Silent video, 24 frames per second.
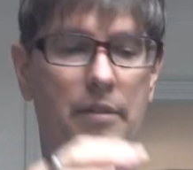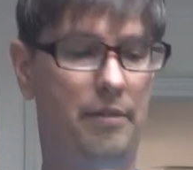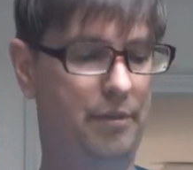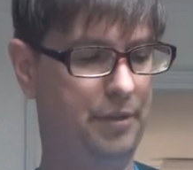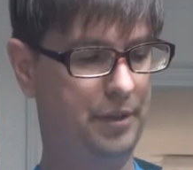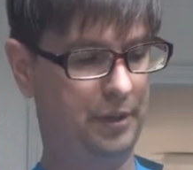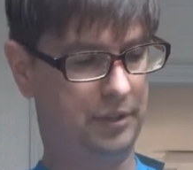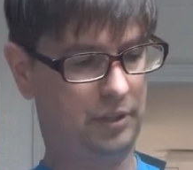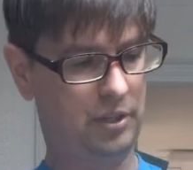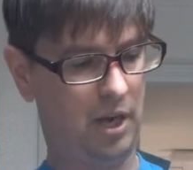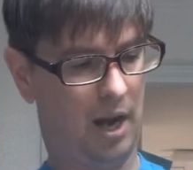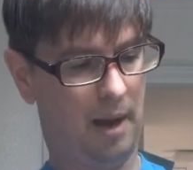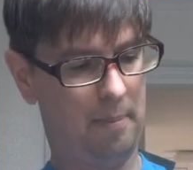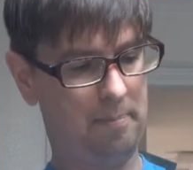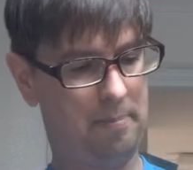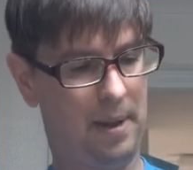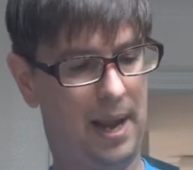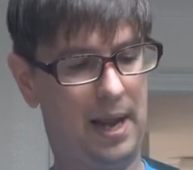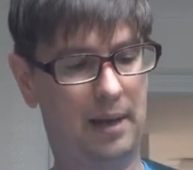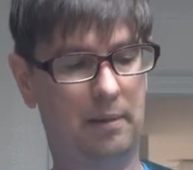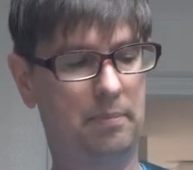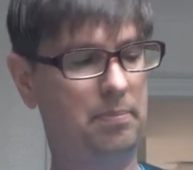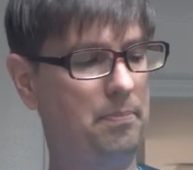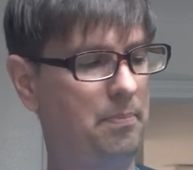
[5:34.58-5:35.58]
The top
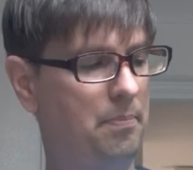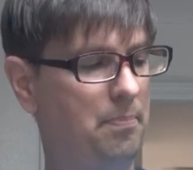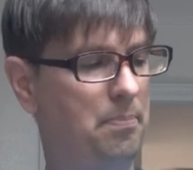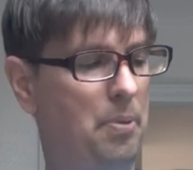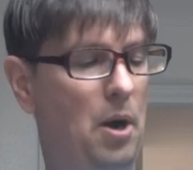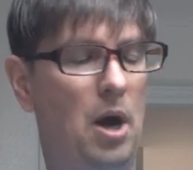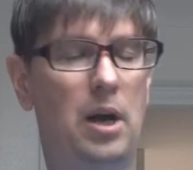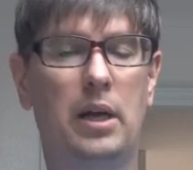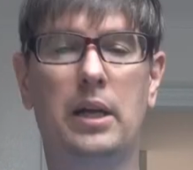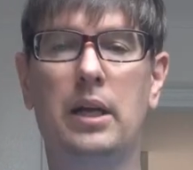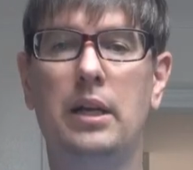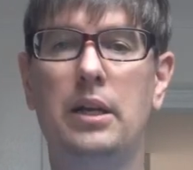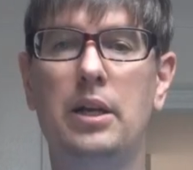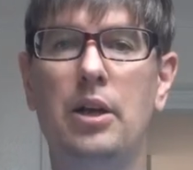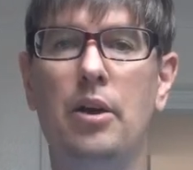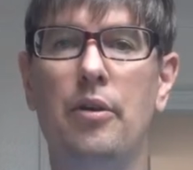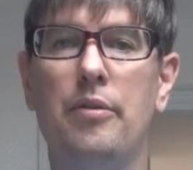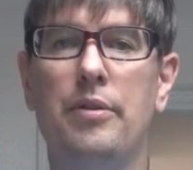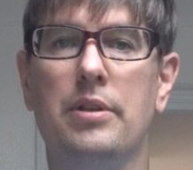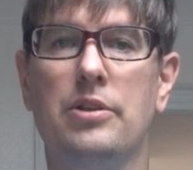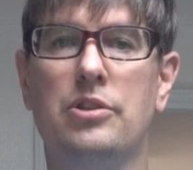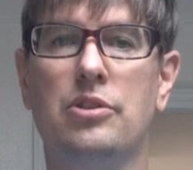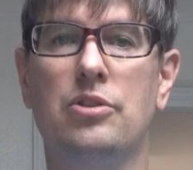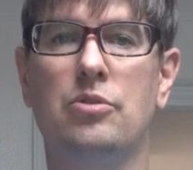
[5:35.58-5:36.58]
bag pocket
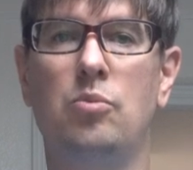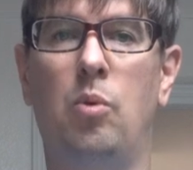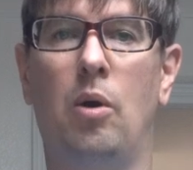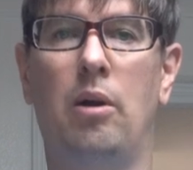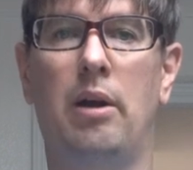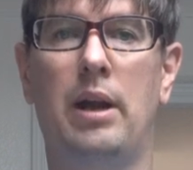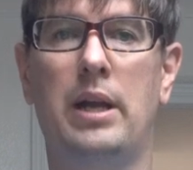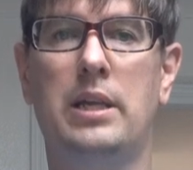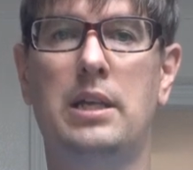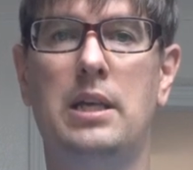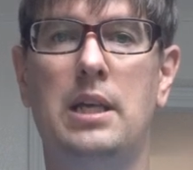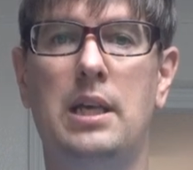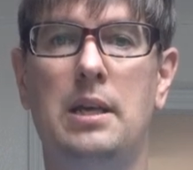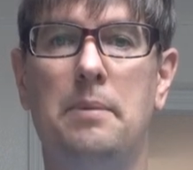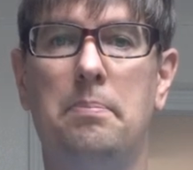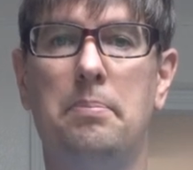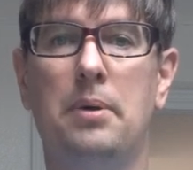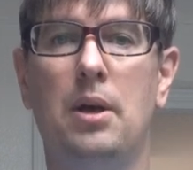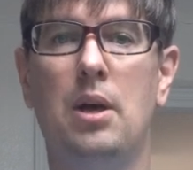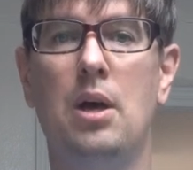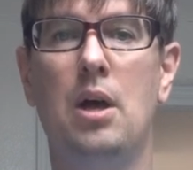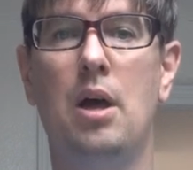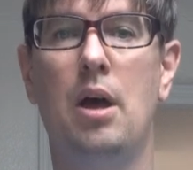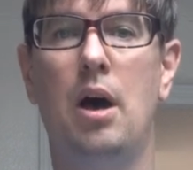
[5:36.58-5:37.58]
here, this is where I keep
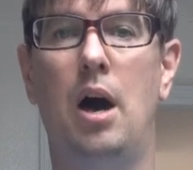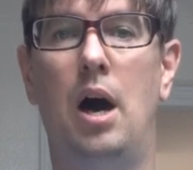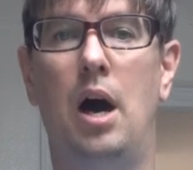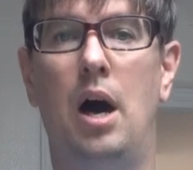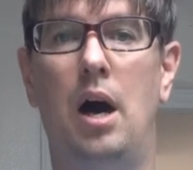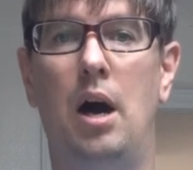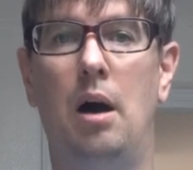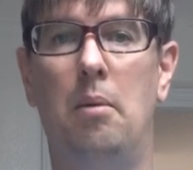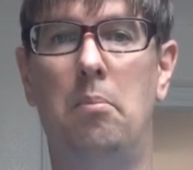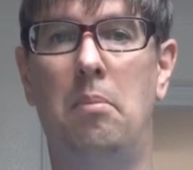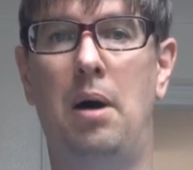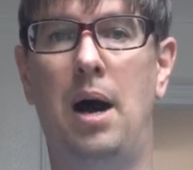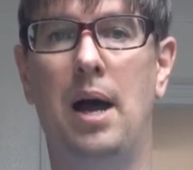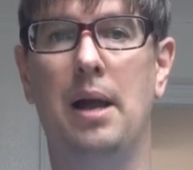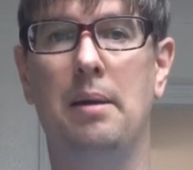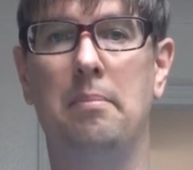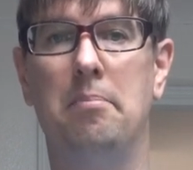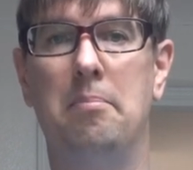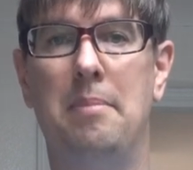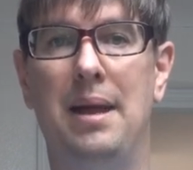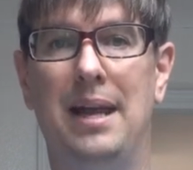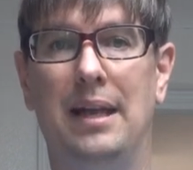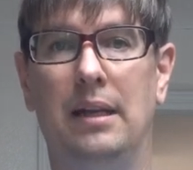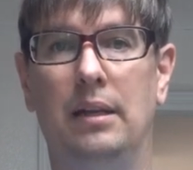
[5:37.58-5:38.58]
my
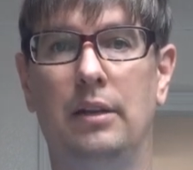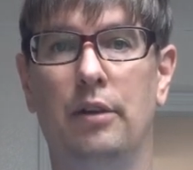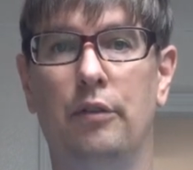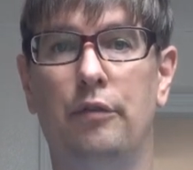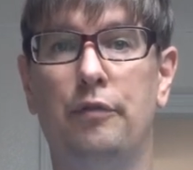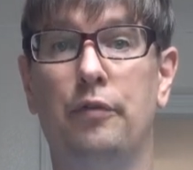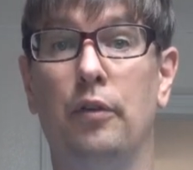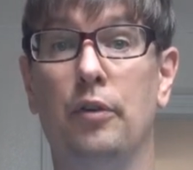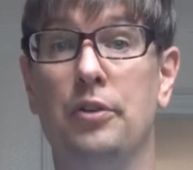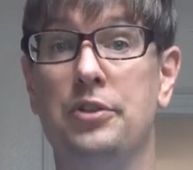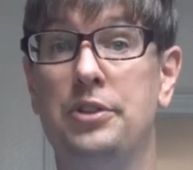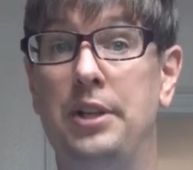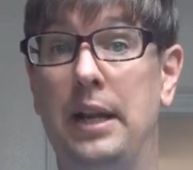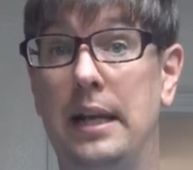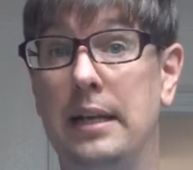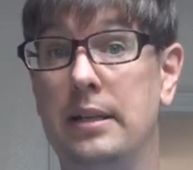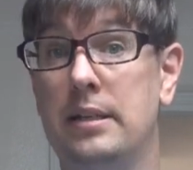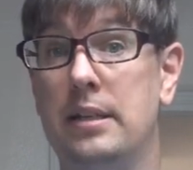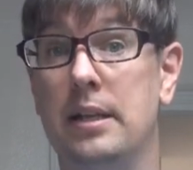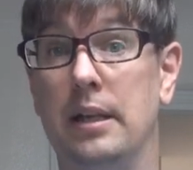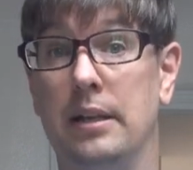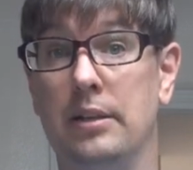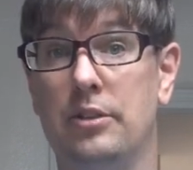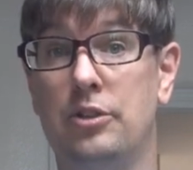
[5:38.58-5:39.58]
main first aid
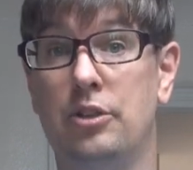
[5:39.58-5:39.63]
kit.